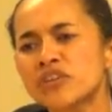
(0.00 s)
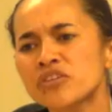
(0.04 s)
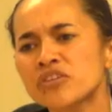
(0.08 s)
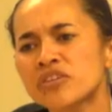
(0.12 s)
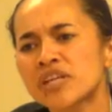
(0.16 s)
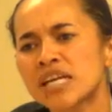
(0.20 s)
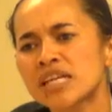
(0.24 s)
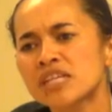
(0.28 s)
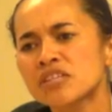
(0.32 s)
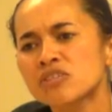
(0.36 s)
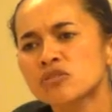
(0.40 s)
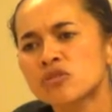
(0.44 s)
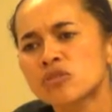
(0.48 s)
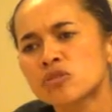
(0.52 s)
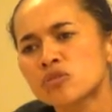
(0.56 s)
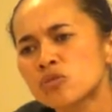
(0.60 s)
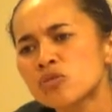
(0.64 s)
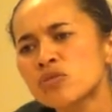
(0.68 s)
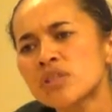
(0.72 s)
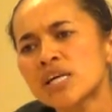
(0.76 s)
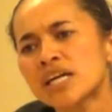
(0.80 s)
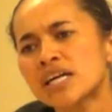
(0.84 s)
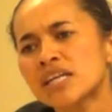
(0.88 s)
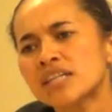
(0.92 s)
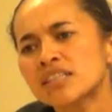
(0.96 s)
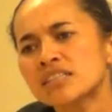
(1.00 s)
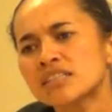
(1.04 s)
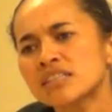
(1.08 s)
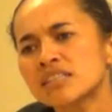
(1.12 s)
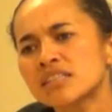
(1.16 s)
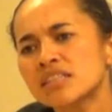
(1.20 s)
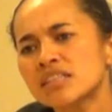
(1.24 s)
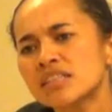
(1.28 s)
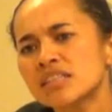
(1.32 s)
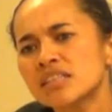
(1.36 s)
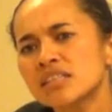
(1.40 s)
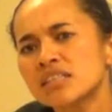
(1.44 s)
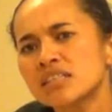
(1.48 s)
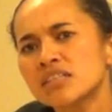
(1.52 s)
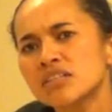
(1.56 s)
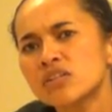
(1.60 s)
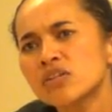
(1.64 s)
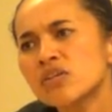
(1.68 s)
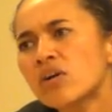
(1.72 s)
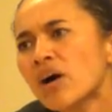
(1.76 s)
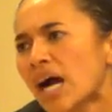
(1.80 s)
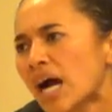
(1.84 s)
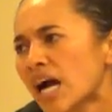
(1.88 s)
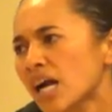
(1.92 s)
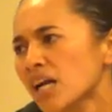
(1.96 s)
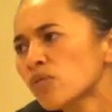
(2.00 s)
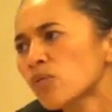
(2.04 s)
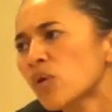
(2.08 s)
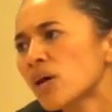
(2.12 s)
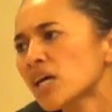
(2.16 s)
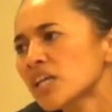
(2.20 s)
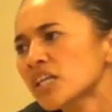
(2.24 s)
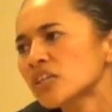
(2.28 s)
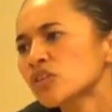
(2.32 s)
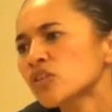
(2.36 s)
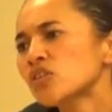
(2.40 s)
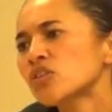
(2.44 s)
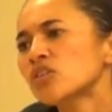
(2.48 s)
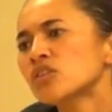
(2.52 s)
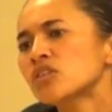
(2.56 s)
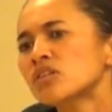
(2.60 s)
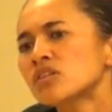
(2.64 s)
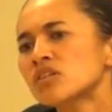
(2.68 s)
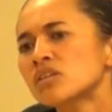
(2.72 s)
you guys to do that, I want to know.